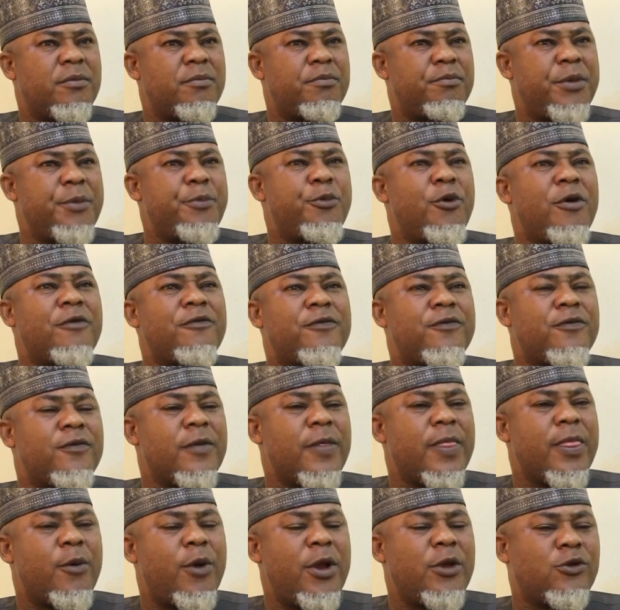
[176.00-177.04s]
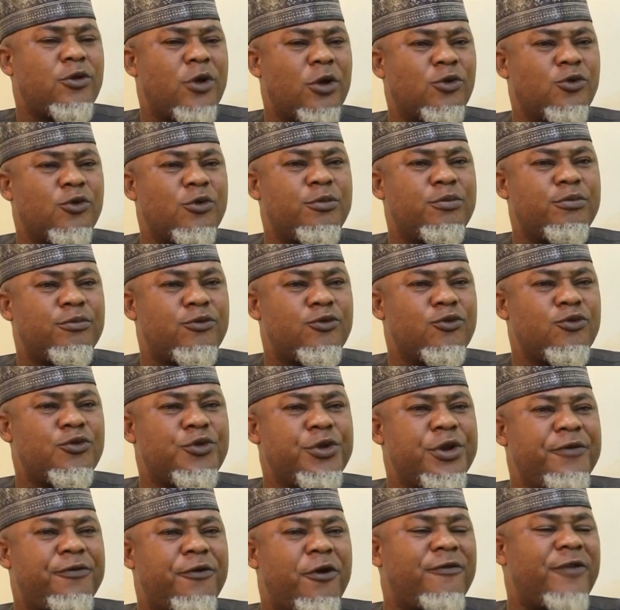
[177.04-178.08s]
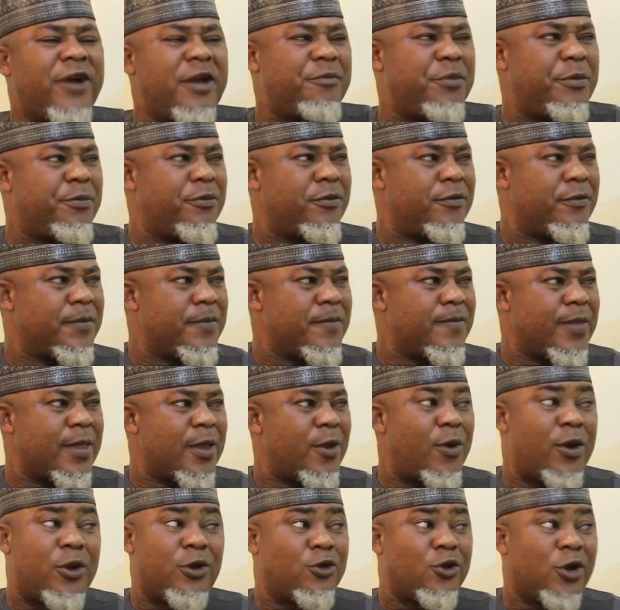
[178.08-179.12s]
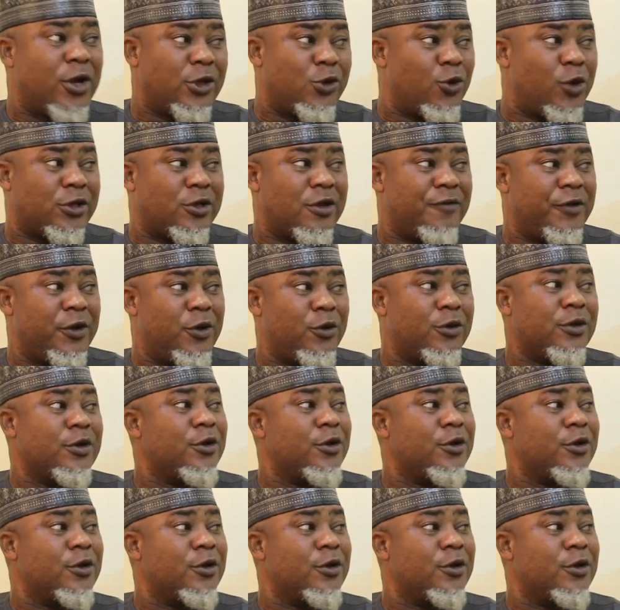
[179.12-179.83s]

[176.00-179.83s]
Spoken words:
two, three, four, five people, you're not talking to yourself alone.